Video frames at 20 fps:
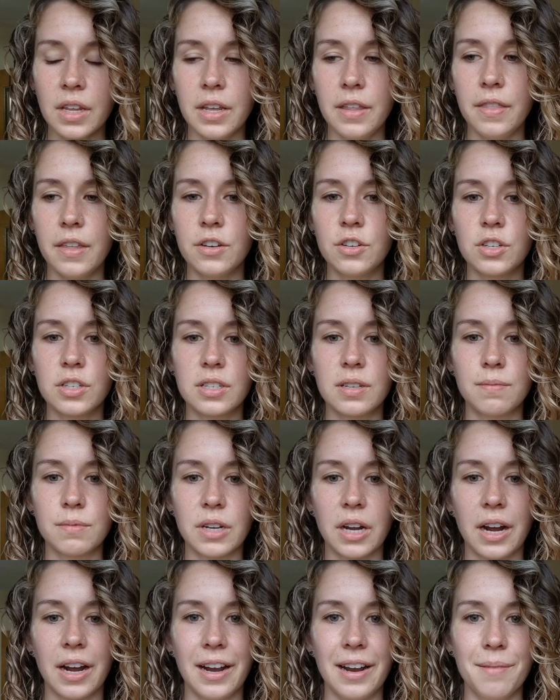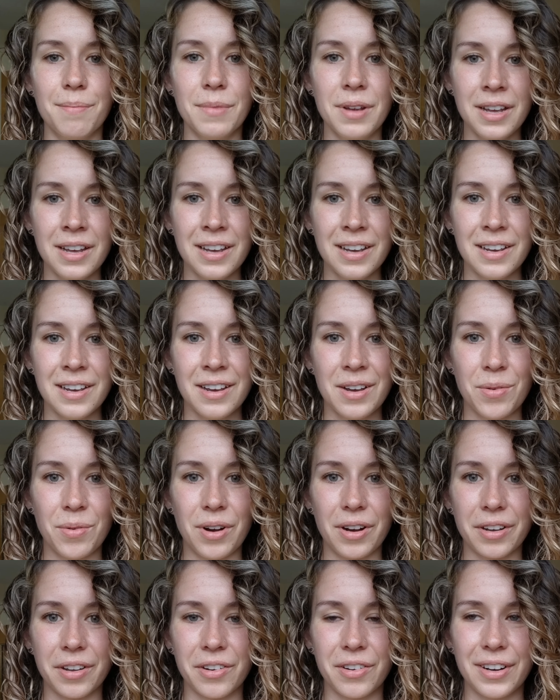and then just some time
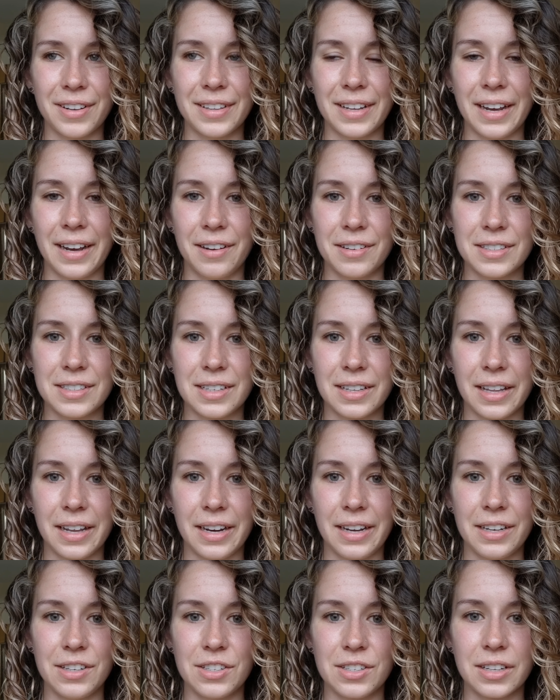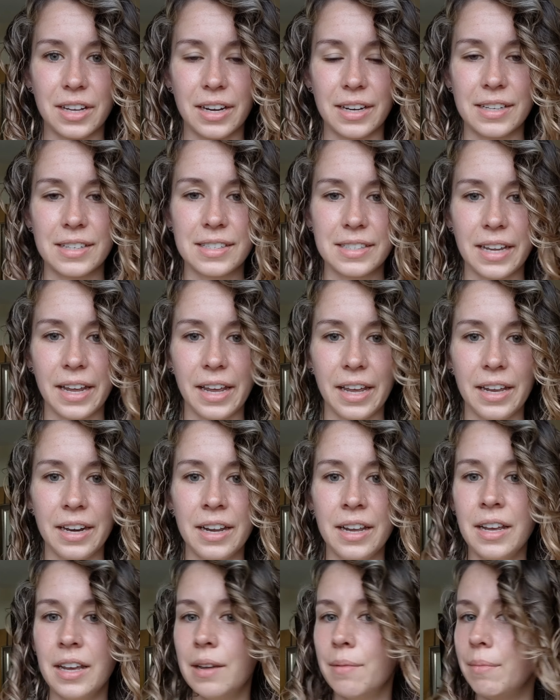walking around the house to let it just kind of set,
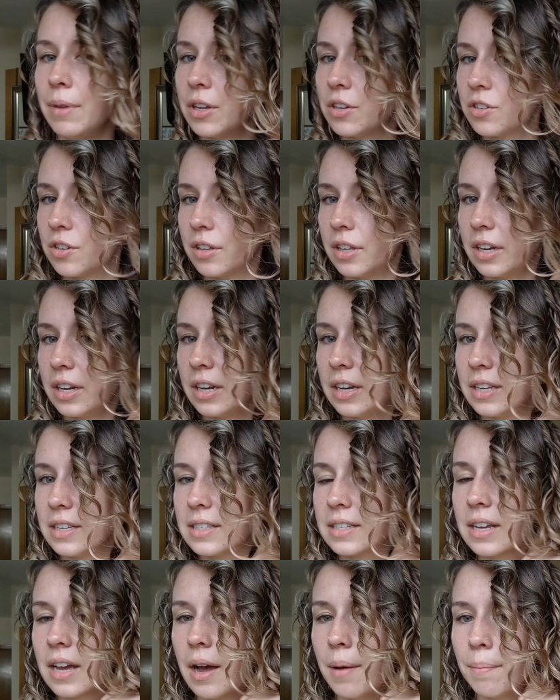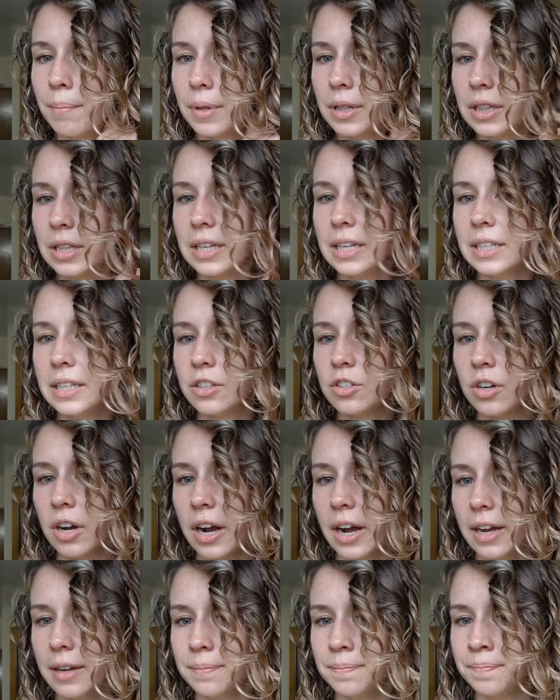make sure that it is completely
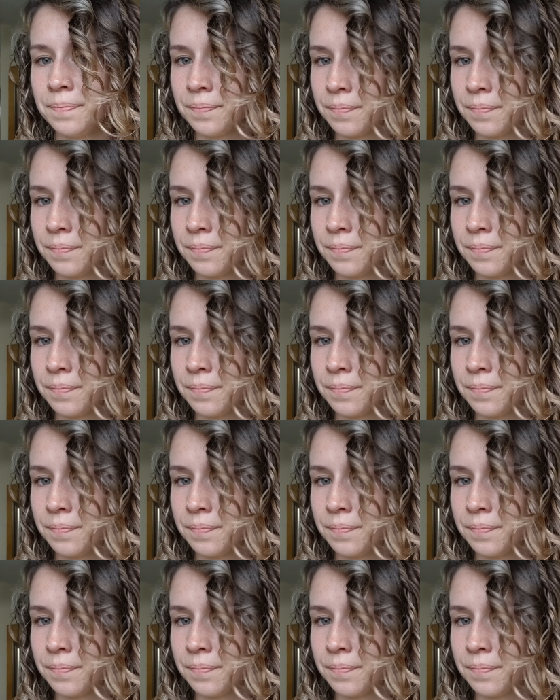dry.